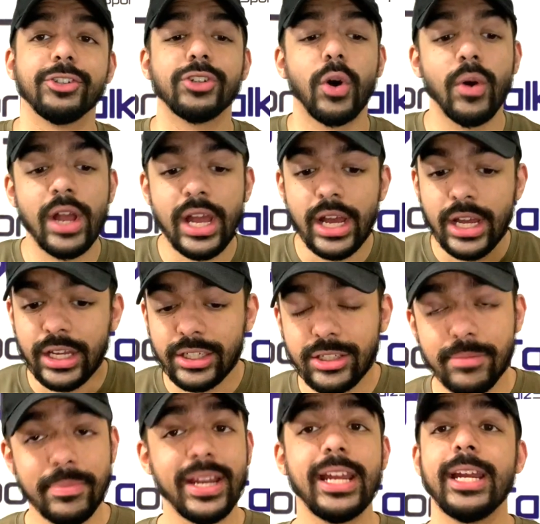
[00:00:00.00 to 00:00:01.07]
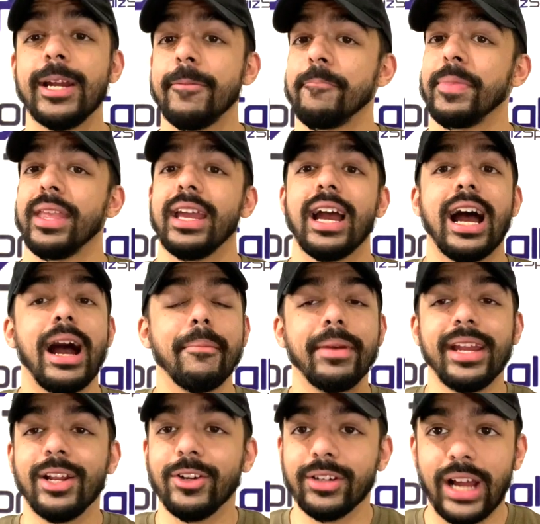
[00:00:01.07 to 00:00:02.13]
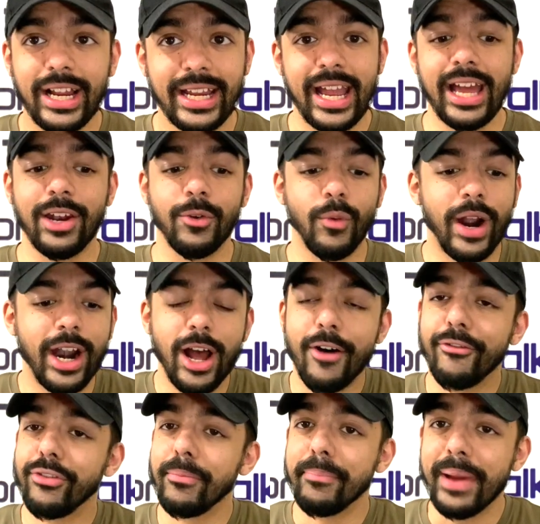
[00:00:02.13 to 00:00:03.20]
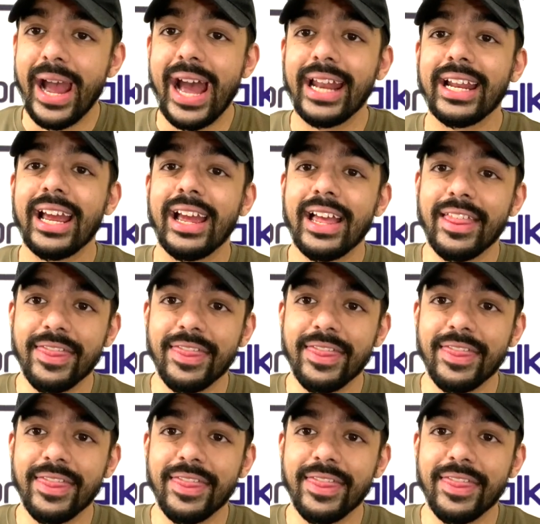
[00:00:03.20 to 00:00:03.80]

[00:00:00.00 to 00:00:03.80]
So to me, I mean, again, right off the bat,